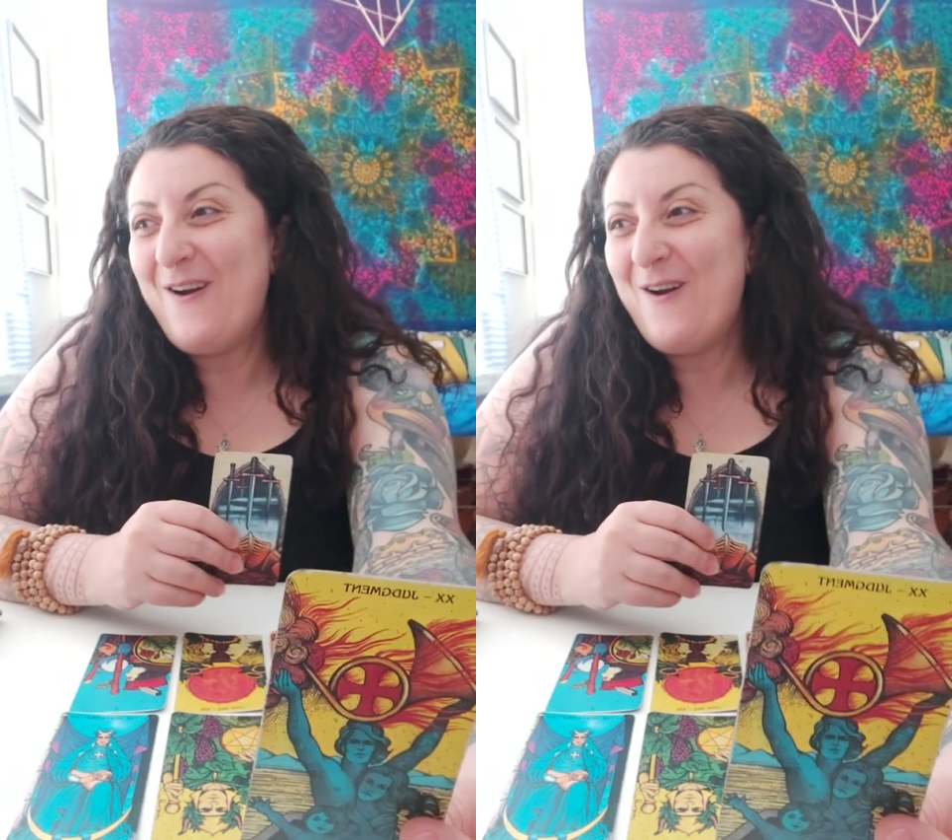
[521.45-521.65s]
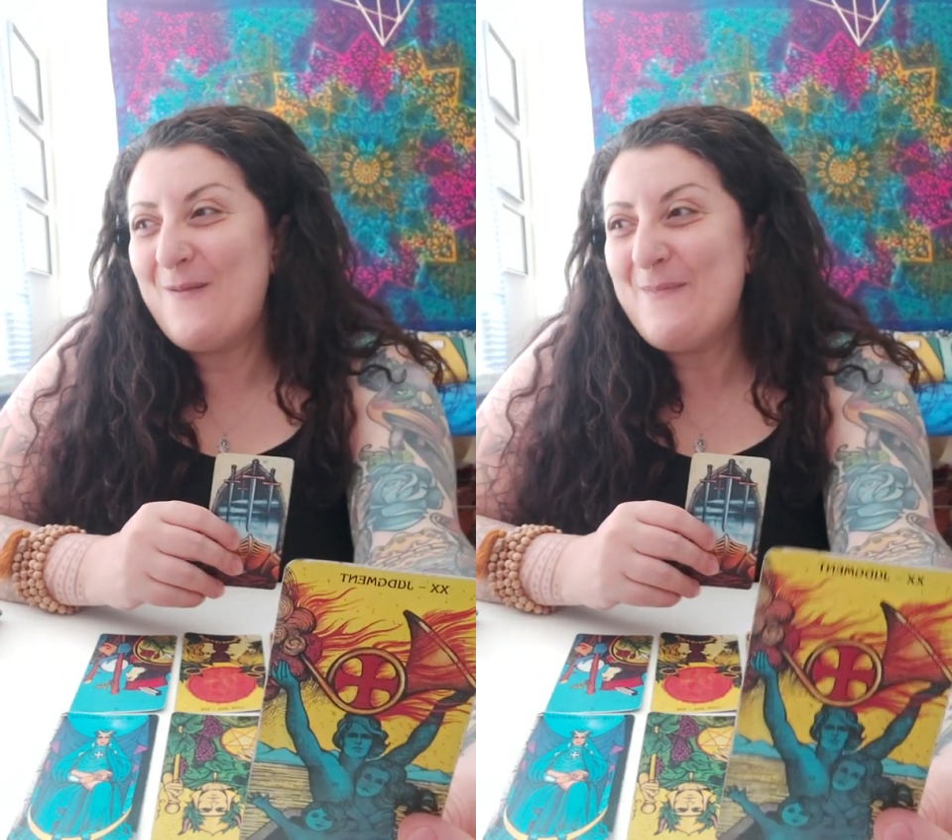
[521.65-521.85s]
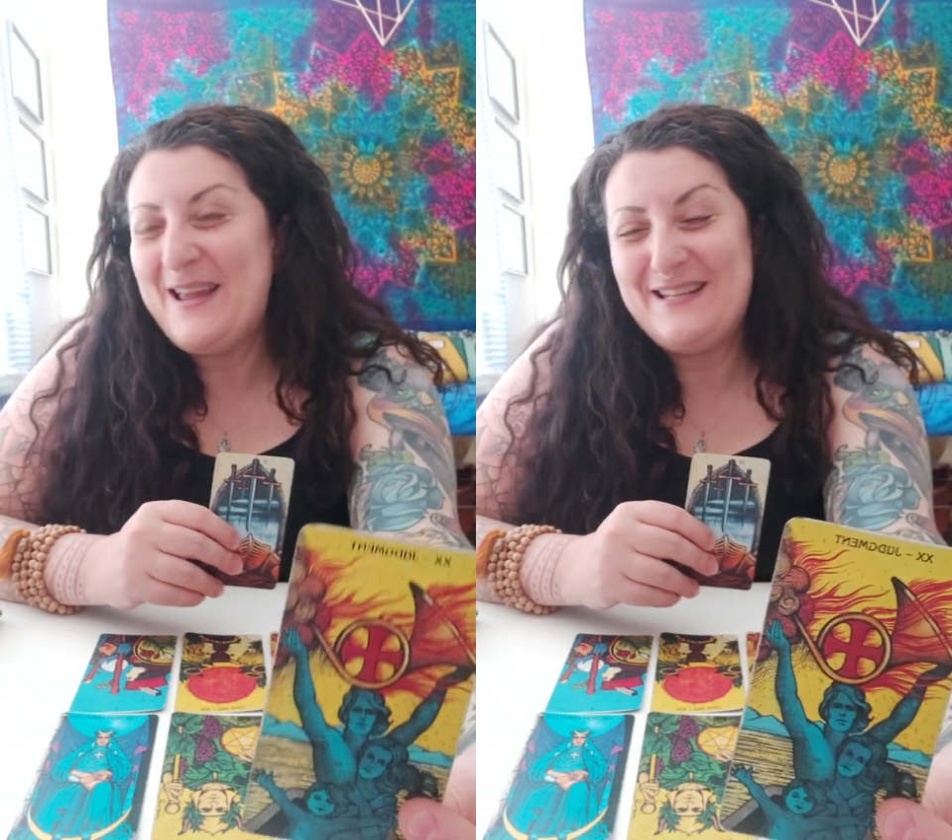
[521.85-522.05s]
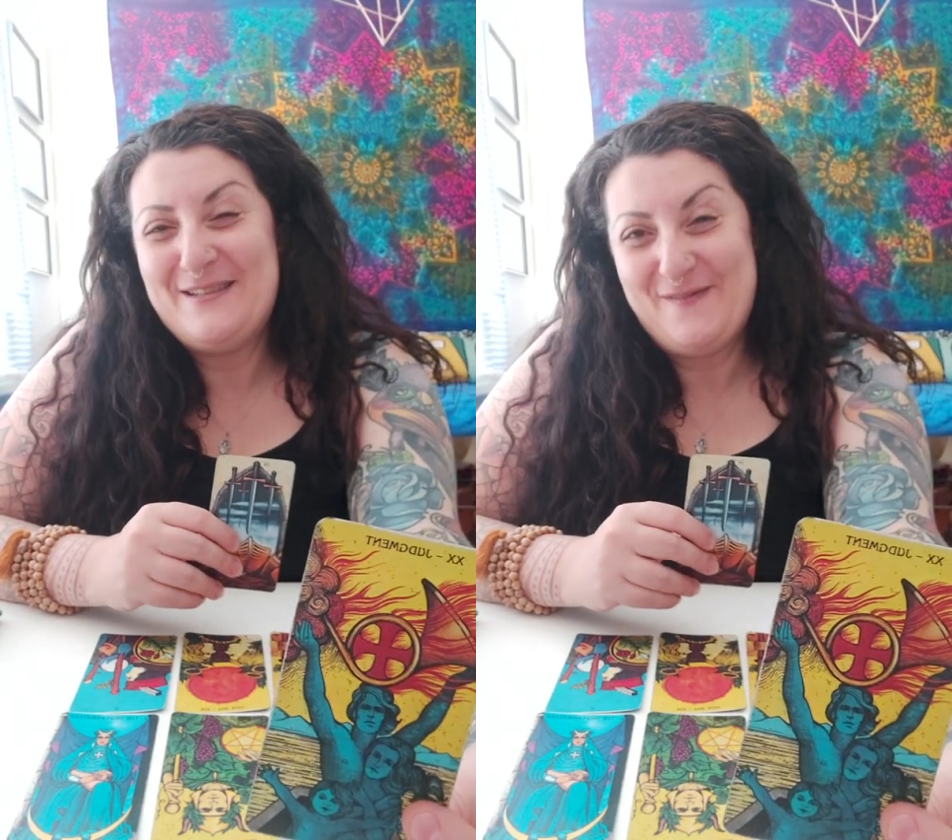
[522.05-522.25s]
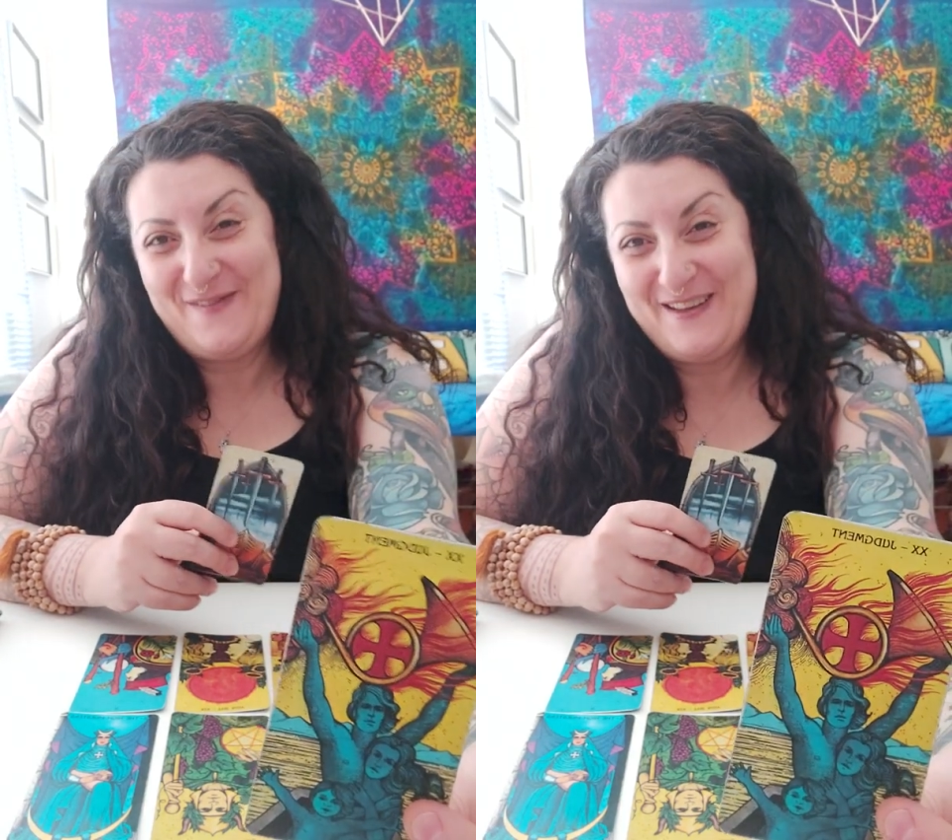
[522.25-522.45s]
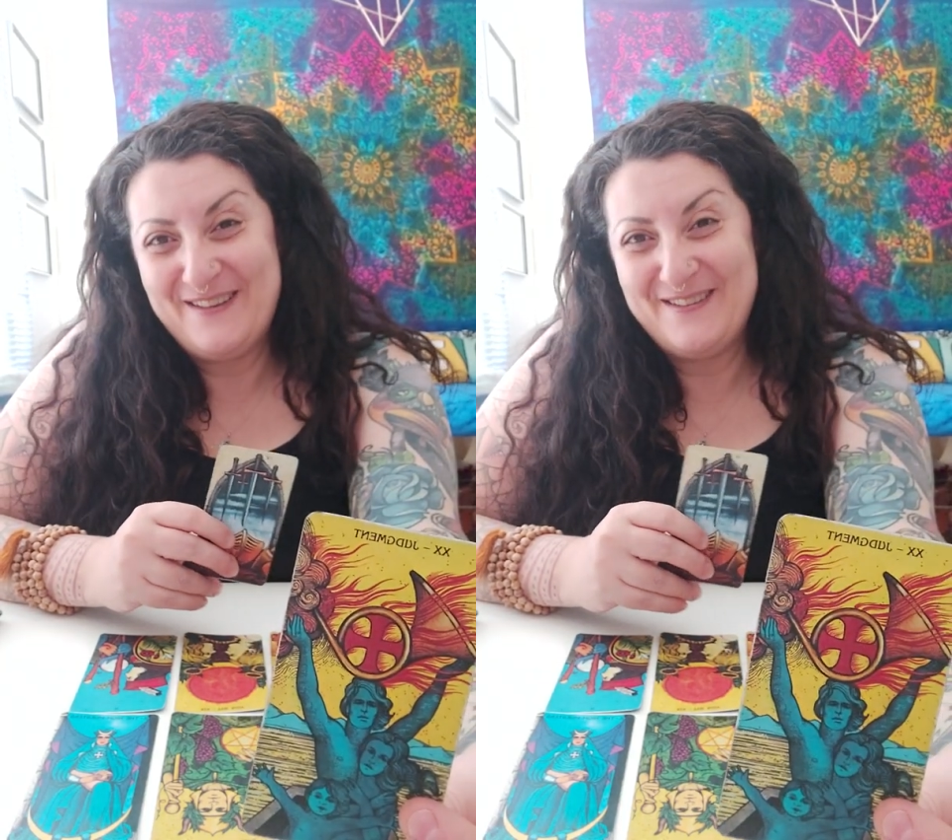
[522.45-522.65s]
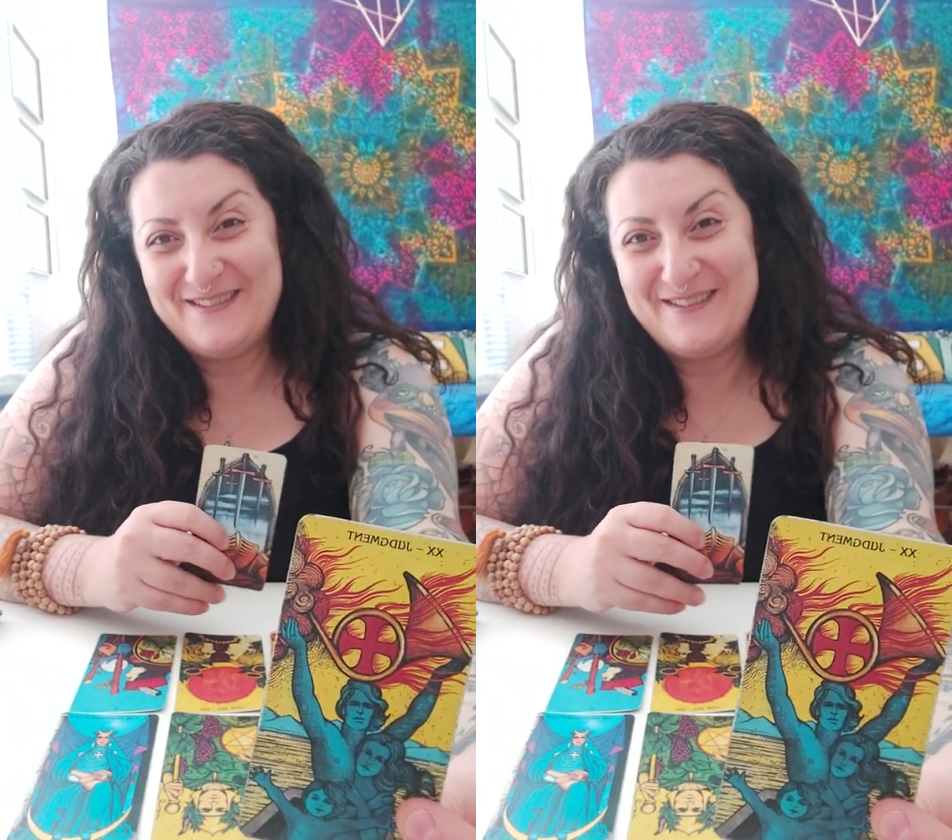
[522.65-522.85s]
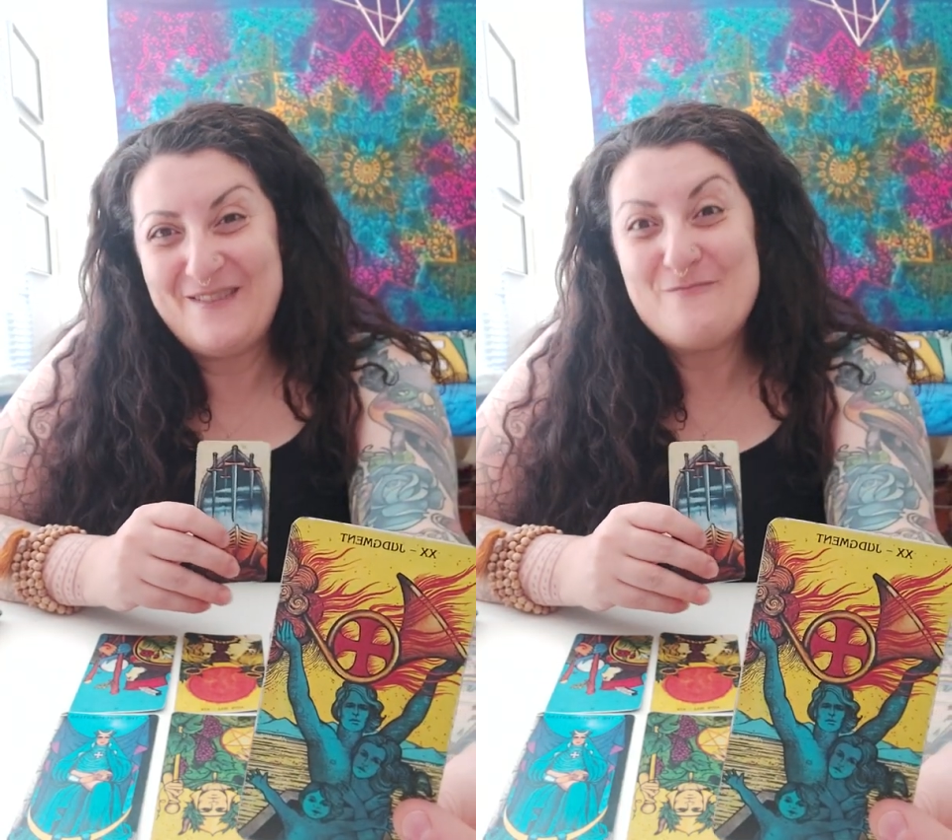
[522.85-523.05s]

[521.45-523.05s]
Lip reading: are made to feel